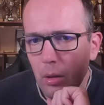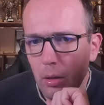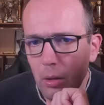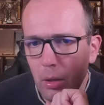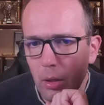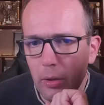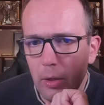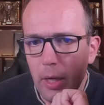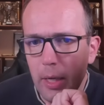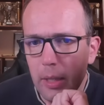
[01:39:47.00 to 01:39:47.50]

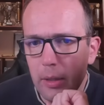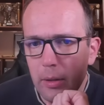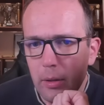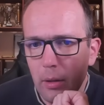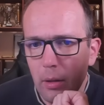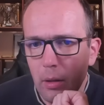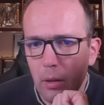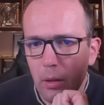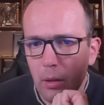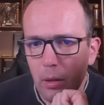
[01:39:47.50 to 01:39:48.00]
All right,
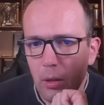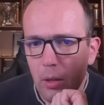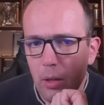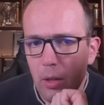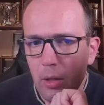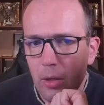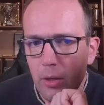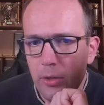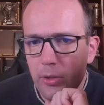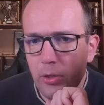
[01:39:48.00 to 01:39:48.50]

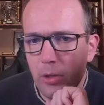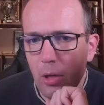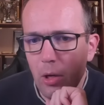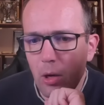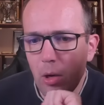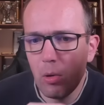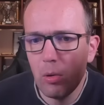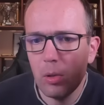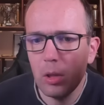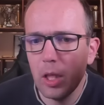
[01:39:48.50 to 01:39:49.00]

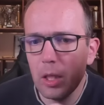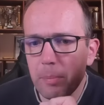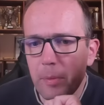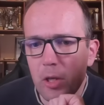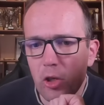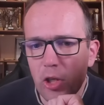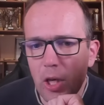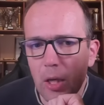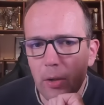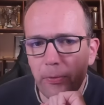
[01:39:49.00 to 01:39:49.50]
so let me
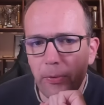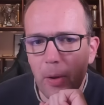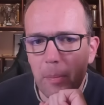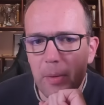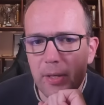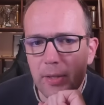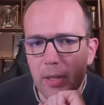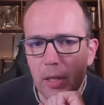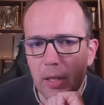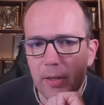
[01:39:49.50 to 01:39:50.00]
check if I
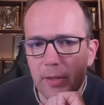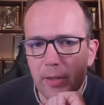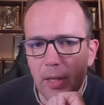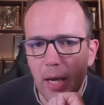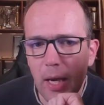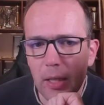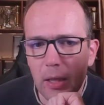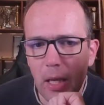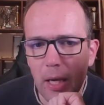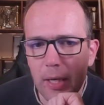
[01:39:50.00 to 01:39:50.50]
missed any
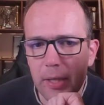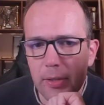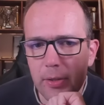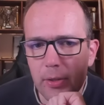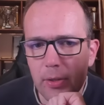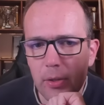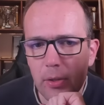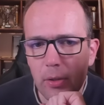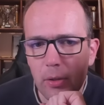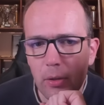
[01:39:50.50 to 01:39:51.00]

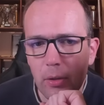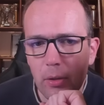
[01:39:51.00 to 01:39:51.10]
sidelines.